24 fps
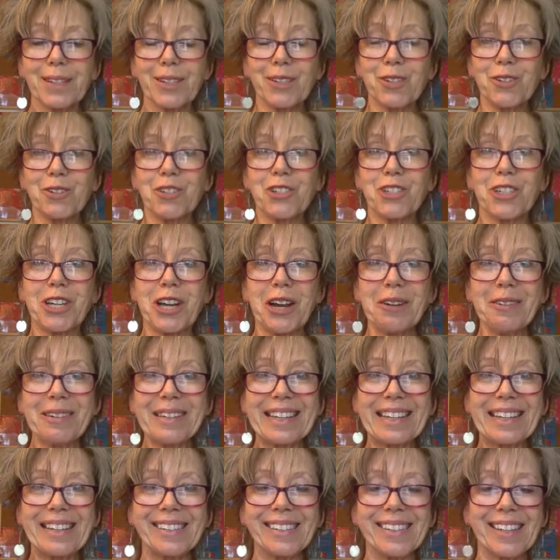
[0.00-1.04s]
"You're
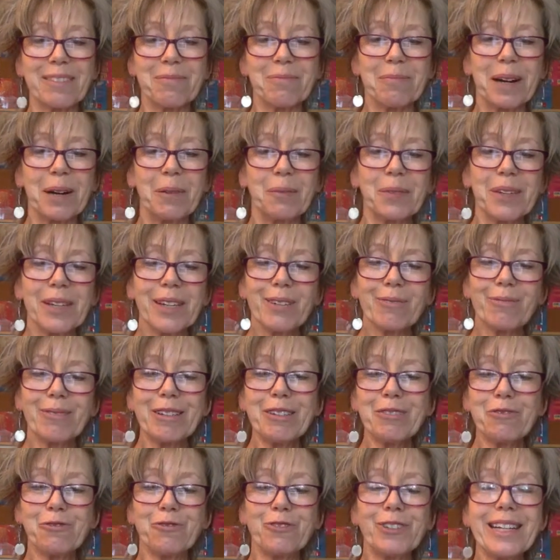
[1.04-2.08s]
joking," said Mum.
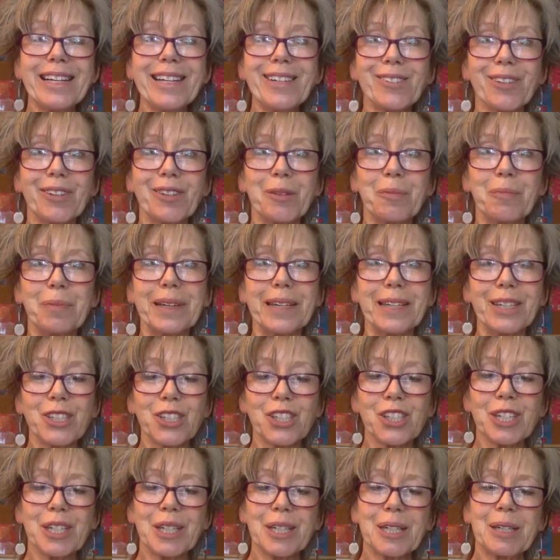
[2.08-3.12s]
"We'd freeze on the
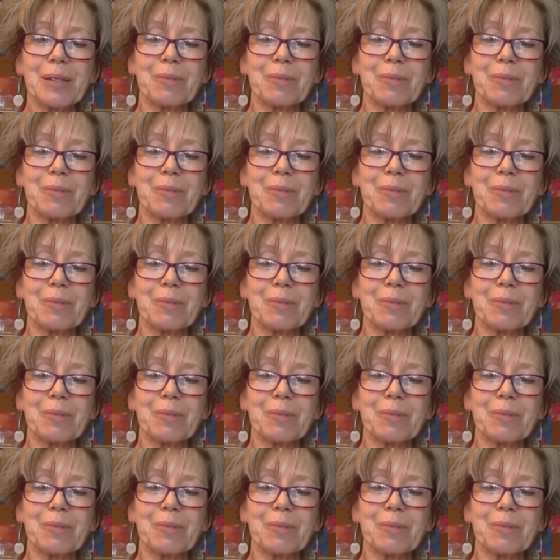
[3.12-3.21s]
beach."